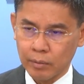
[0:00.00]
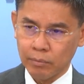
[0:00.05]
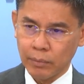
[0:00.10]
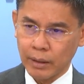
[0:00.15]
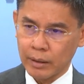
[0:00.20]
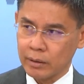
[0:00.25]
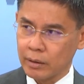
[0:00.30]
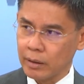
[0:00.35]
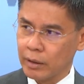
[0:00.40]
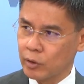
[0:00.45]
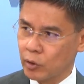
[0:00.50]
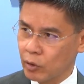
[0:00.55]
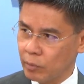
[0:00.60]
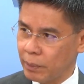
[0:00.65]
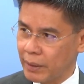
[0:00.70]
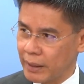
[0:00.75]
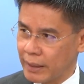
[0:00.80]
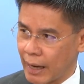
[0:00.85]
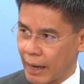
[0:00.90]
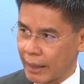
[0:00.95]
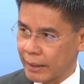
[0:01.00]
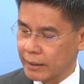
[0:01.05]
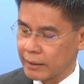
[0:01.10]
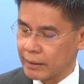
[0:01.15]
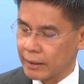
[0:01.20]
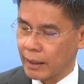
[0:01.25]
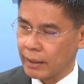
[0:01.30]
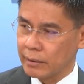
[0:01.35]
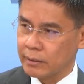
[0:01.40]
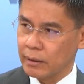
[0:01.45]
but it could be done
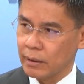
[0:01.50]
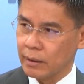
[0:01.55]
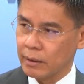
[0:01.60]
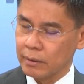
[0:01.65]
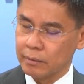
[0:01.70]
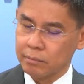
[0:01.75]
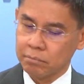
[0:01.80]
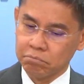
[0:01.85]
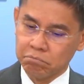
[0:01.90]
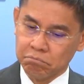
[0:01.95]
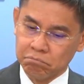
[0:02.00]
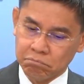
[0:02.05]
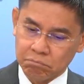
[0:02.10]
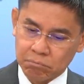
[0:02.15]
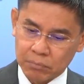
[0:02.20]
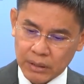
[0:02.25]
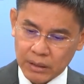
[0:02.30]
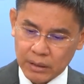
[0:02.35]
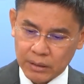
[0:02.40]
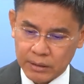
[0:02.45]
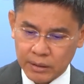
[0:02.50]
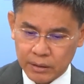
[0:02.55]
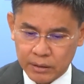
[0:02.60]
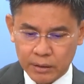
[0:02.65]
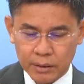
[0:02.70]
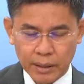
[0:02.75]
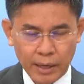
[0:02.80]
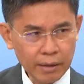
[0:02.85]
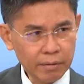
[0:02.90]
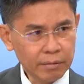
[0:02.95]
that in
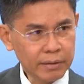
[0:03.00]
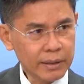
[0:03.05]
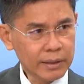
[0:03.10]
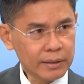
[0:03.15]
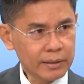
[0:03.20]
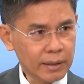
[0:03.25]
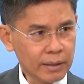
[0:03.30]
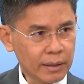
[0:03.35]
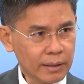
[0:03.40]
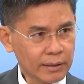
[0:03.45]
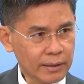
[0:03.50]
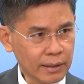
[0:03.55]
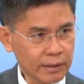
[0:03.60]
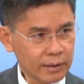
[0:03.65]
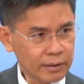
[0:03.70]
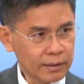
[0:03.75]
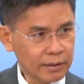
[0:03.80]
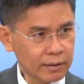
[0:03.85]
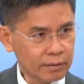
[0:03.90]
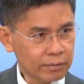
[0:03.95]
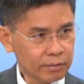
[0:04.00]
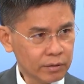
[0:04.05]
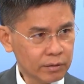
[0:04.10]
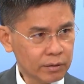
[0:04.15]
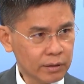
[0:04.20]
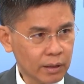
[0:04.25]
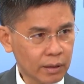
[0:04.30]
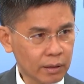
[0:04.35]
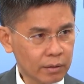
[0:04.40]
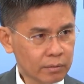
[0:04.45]
certain areas that are sensitive to
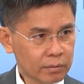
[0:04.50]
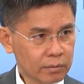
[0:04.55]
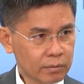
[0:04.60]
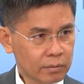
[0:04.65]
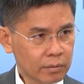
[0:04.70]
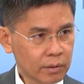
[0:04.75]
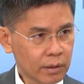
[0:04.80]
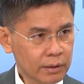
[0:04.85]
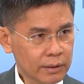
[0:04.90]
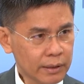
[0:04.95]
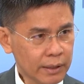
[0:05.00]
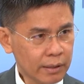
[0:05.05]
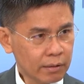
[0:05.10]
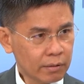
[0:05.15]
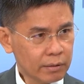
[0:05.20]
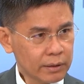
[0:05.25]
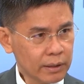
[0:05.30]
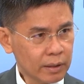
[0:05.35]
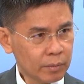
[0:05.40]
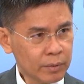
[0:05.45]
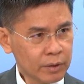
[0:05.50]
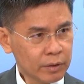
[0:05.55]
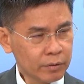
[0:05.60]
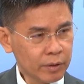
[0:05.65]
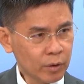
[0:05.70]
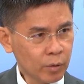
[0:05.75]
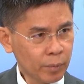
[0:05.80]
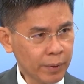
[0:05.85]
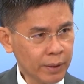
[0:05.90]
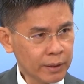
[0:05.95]
the security and
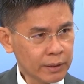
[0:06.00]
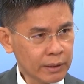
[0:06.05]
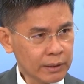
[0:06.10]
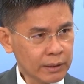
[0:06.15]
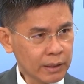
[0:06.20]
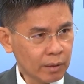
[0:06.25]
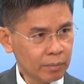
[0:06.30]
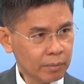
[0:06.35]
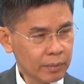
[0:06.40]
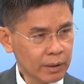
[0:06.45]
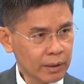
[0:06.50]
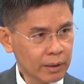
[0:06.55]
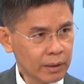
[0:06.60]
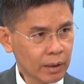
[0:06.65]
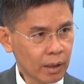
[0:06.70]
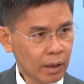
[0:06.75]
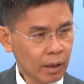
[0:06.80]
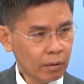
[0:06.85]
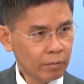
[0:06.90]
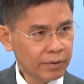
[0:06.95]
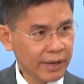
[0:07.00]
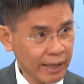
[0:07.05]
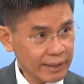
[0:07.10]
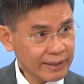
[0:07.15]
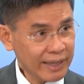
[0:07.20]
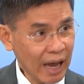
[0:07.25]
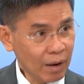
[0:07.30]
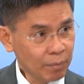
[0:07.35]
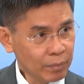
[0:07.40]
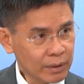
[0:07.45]
military operations can be
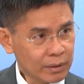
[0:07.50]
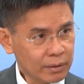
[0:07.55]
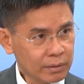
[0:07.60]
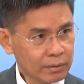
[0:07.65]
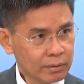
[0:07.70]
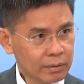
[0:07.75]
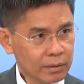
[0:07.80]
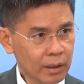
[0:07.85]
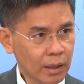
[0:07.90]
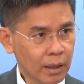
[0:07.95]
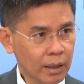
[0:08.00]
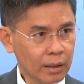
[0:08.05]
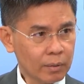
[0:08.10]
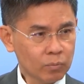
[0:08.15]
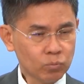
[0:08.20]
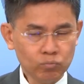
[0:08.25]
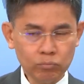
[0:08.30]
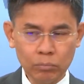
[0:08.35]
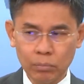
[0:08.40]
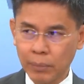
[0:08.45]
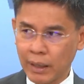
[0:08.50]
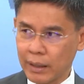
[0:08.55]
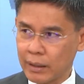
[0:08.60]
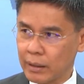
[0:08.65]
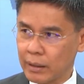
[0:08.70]
re-examined. but